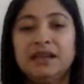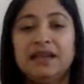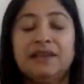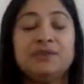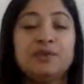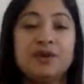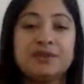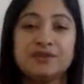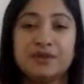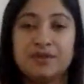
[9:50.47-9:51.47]
it
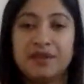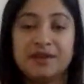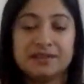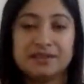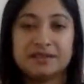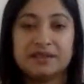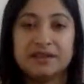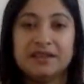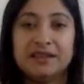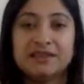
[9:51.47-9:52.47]
works your lungs.
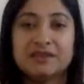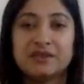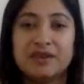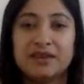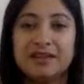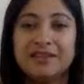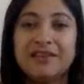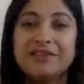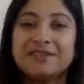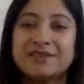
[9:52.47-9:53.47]
So in a
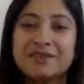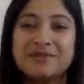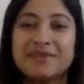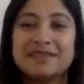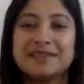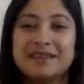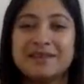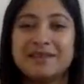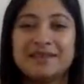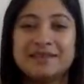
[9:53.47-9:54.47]
long term, it's
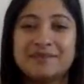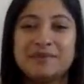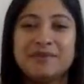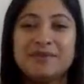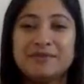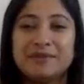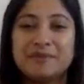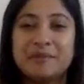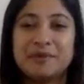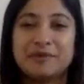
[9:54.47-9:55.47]
a
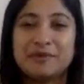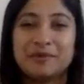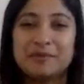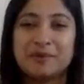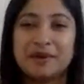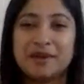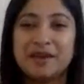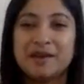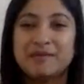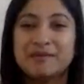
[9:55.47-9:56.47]
beautiful, beautiful
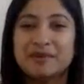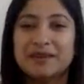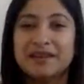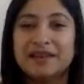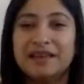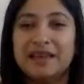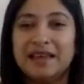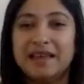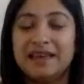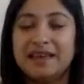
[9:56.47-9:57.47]
pranayam,
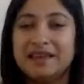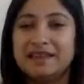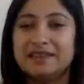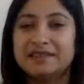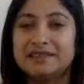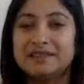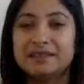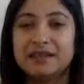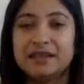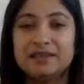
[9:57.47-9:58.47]
and
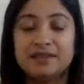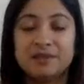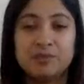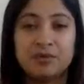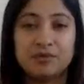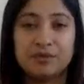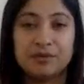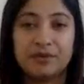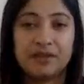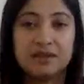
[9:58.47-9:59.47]
it does beautiful
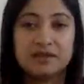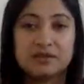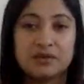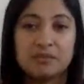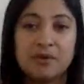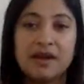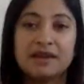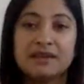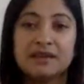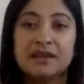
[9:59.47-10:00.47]
things to your
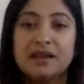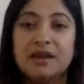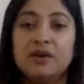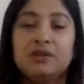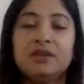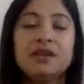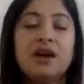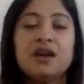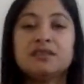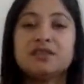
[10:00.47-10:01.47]
body. Only
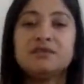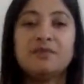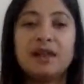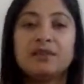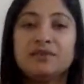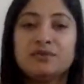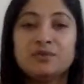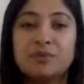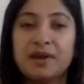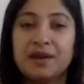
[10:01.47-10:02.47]
caution while you do
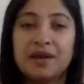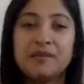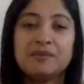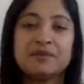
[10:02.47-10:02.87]
pranayam